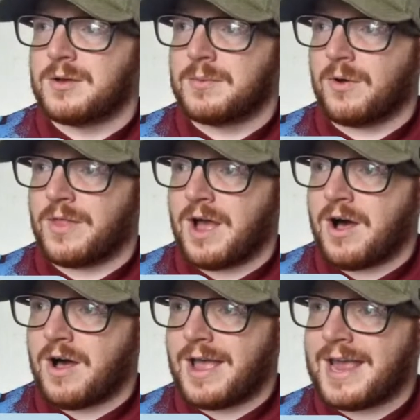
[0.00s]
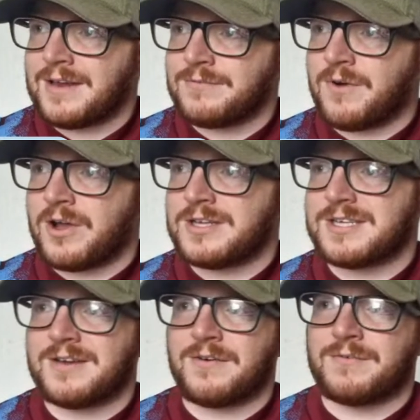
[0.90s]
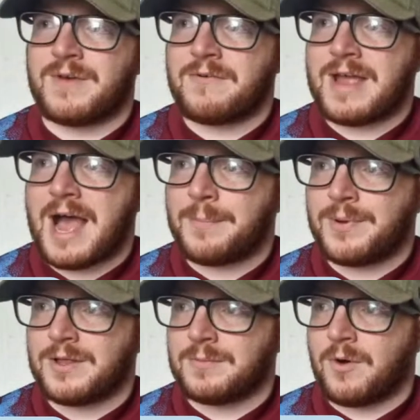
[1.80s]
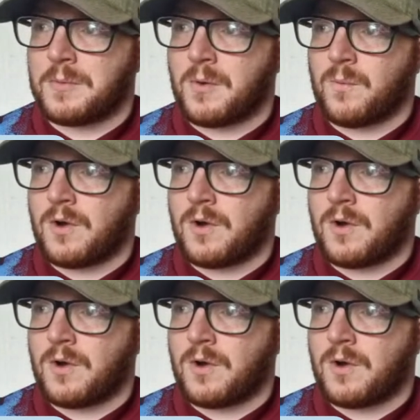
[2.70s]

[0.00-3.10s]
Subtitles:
But they are in voice and very happy at the moment.